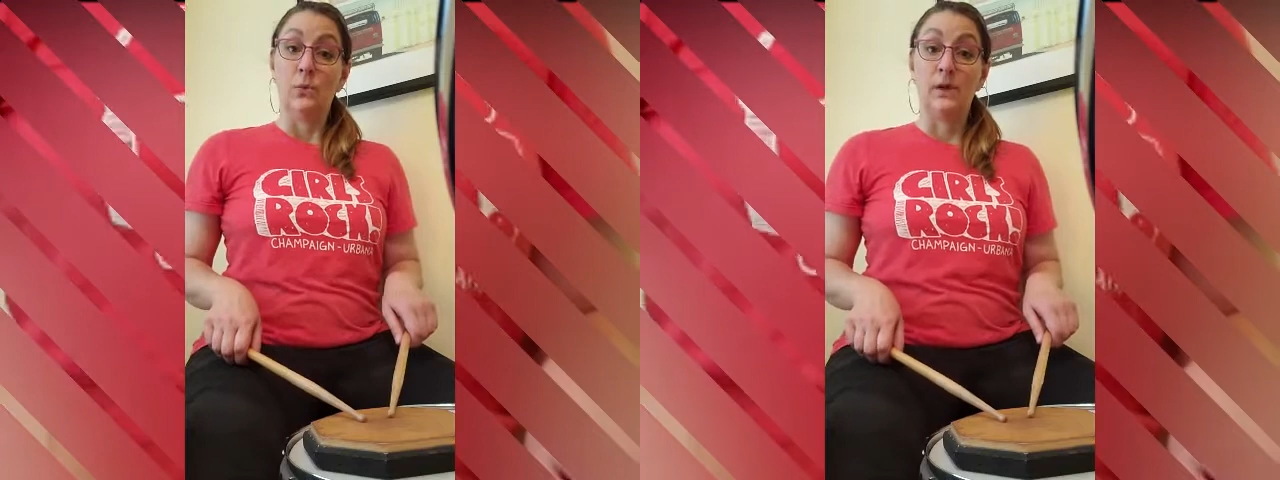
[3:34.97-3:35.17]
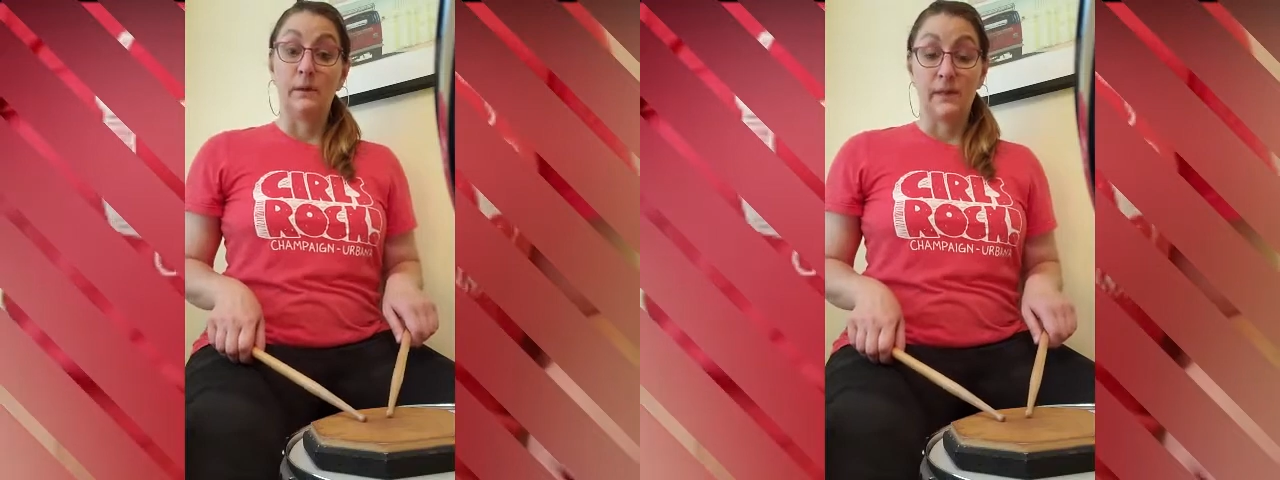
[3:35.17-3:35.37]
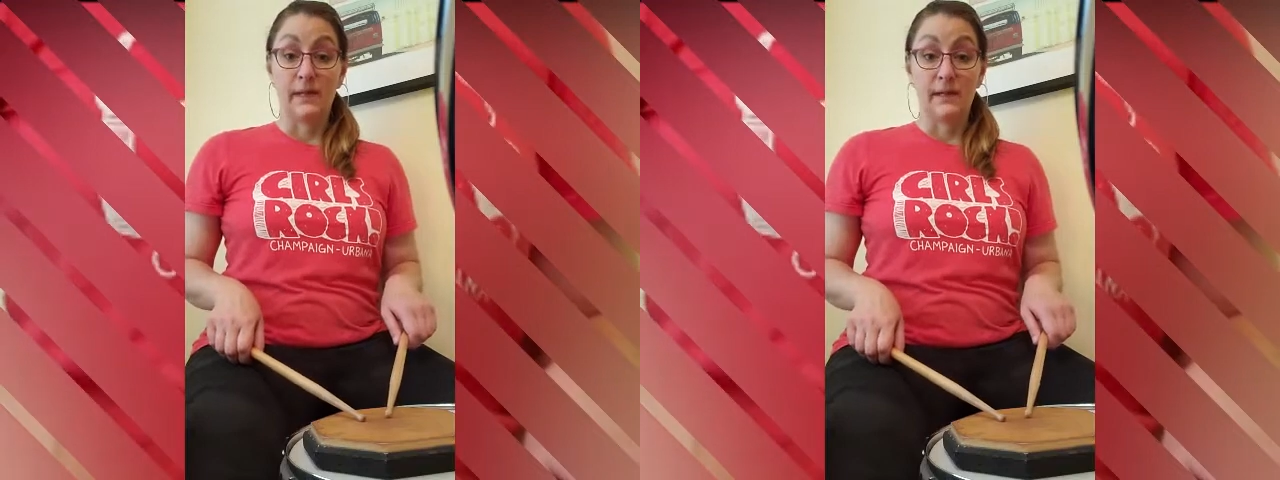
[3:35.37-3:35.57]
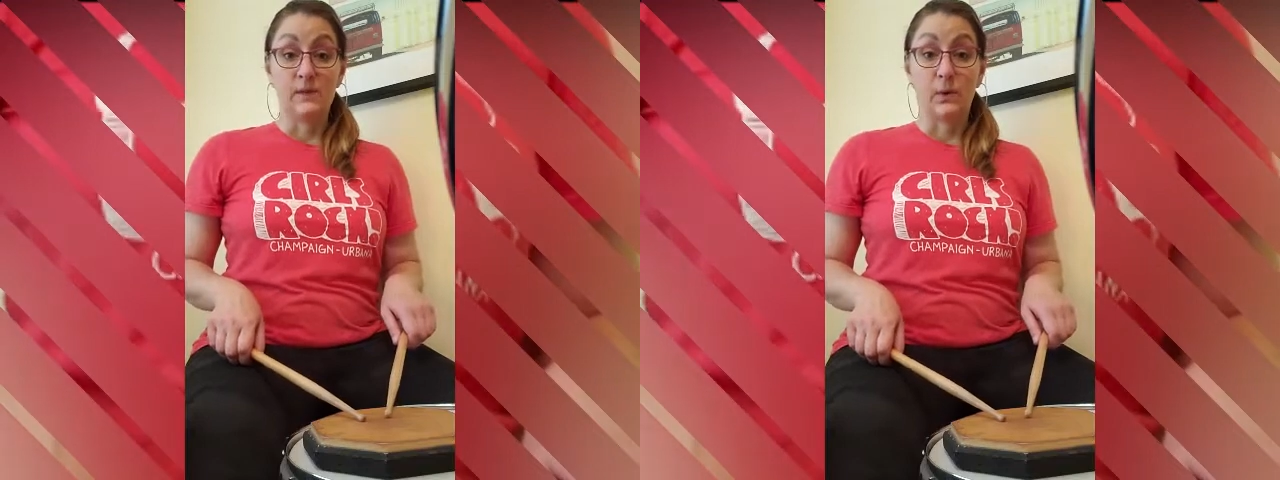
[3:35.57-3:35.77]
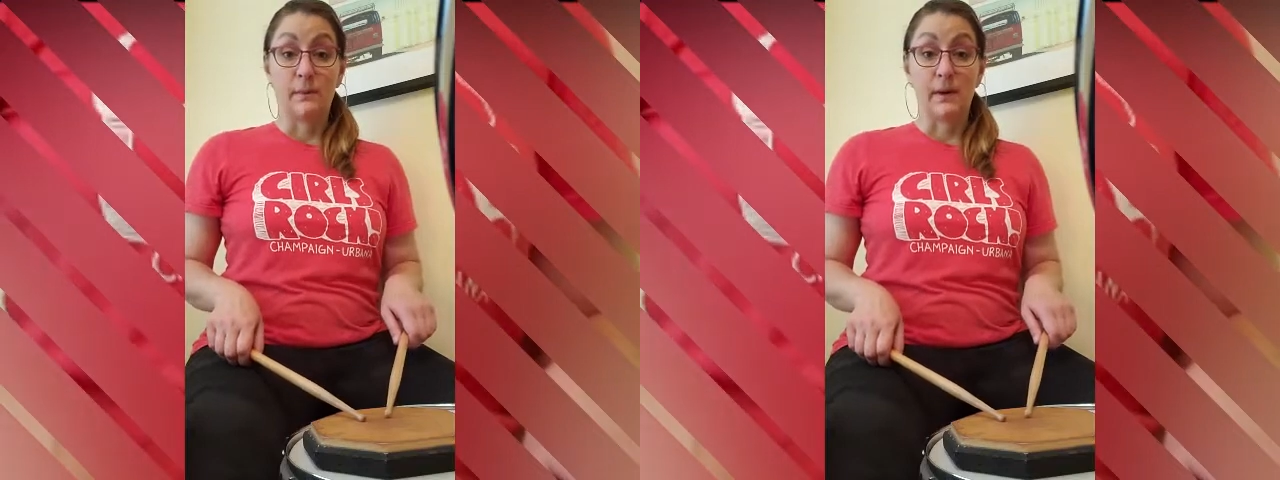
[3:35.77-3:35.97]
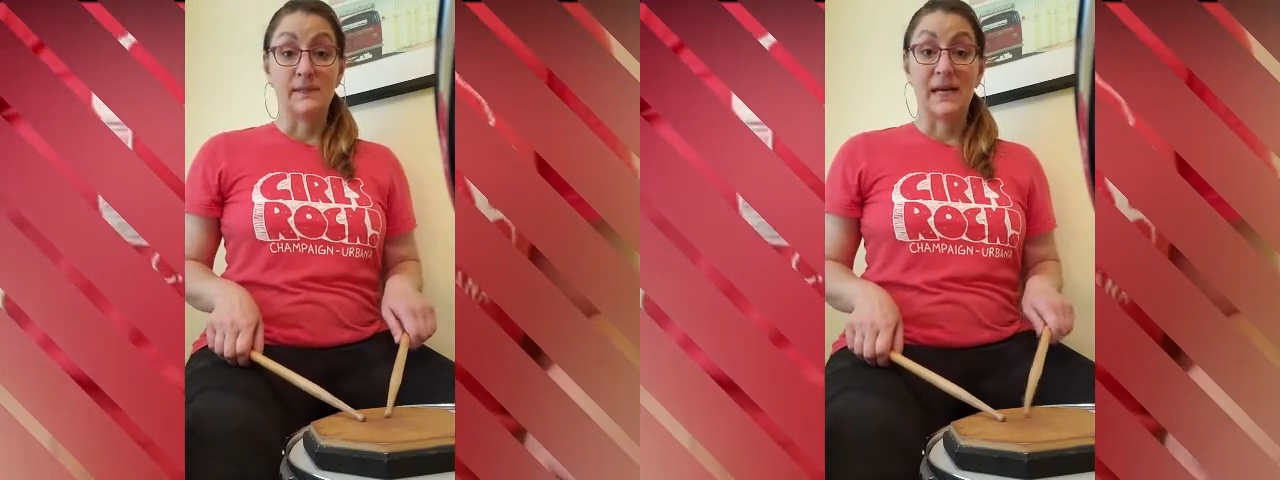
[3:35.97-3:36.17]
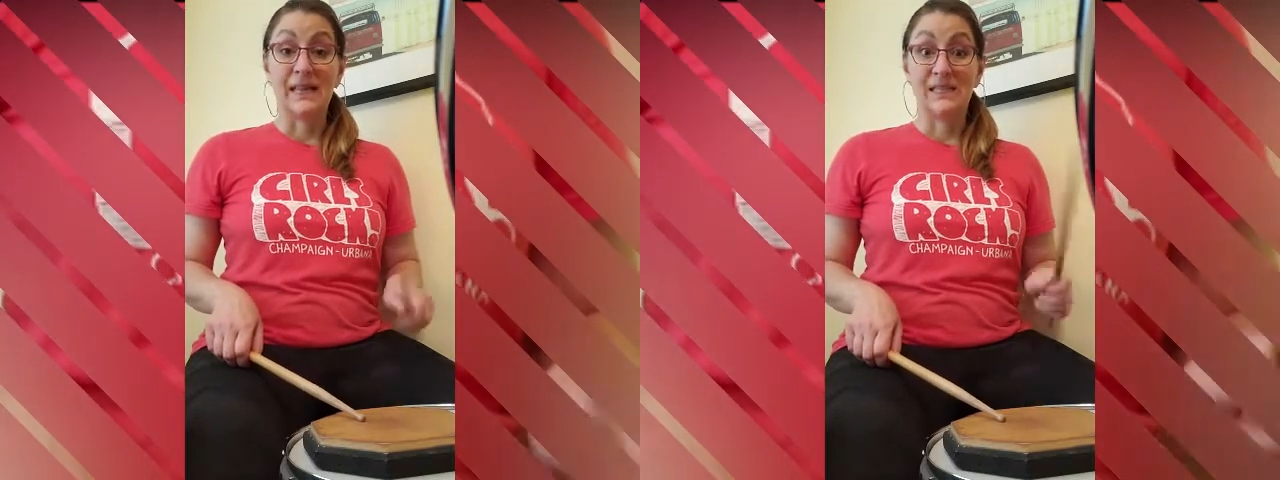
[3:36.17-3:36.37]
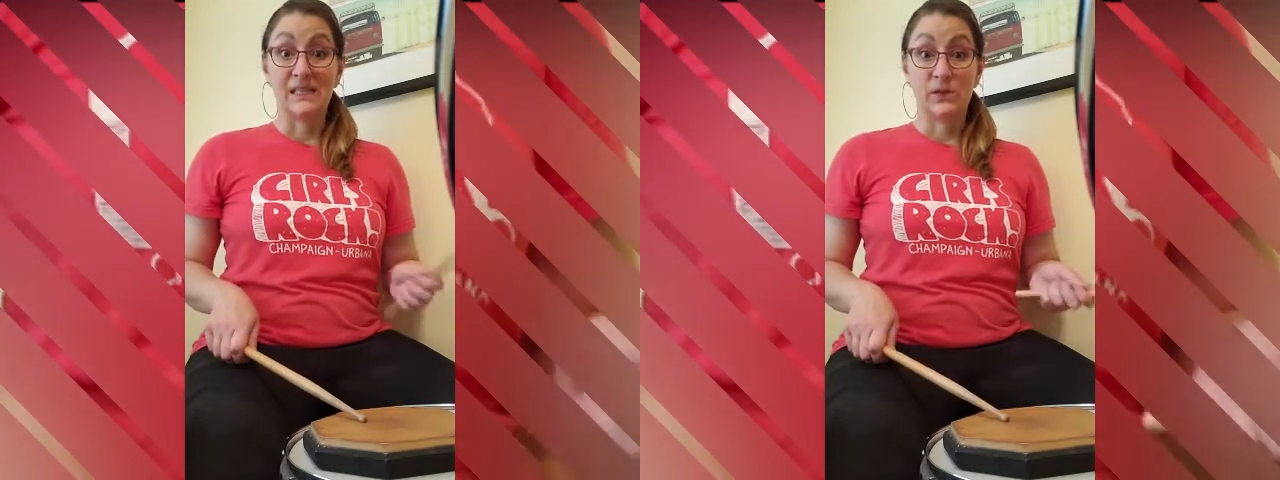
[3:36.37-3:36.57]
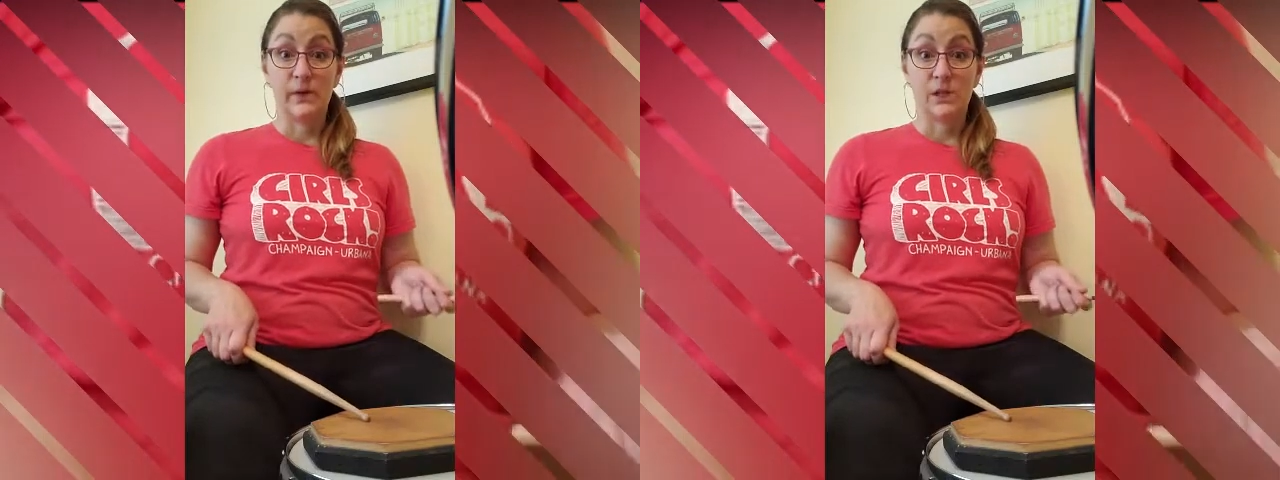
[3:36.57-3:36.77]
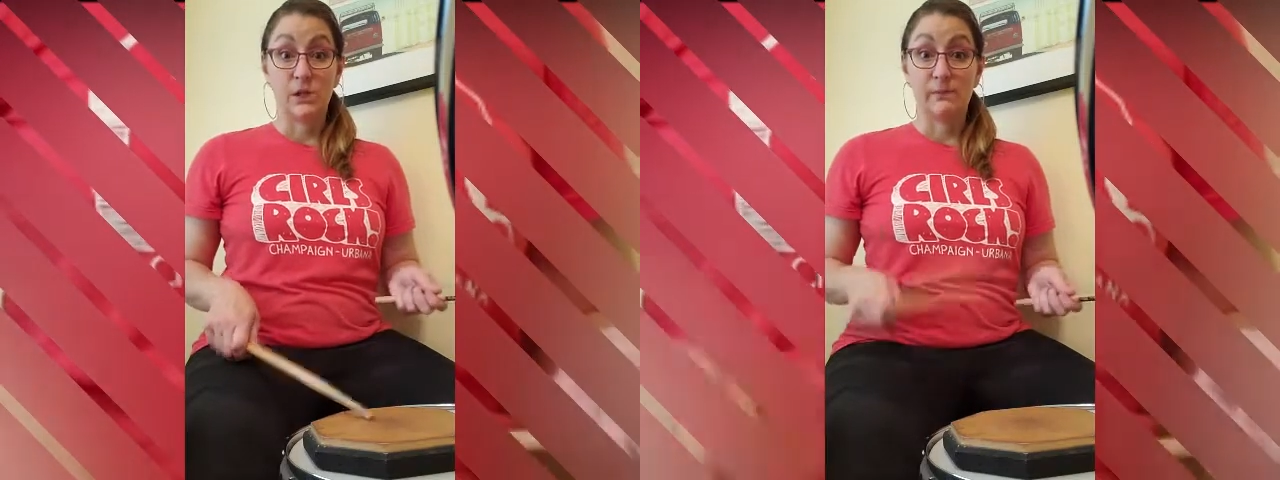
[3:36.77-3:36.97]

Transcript: when I'm playing these warm-ups, I like to switch